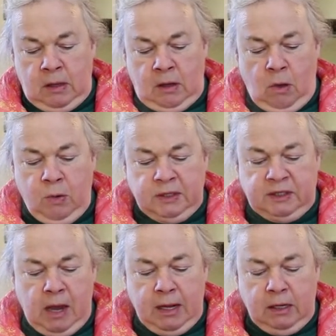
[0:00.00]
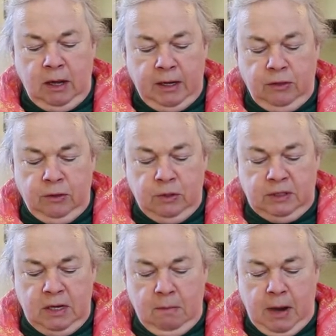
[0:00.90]
oh, a sided like a
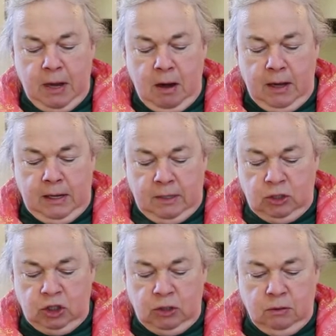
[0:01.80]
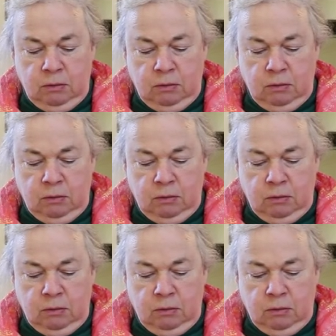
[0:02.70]
13 by 9 inch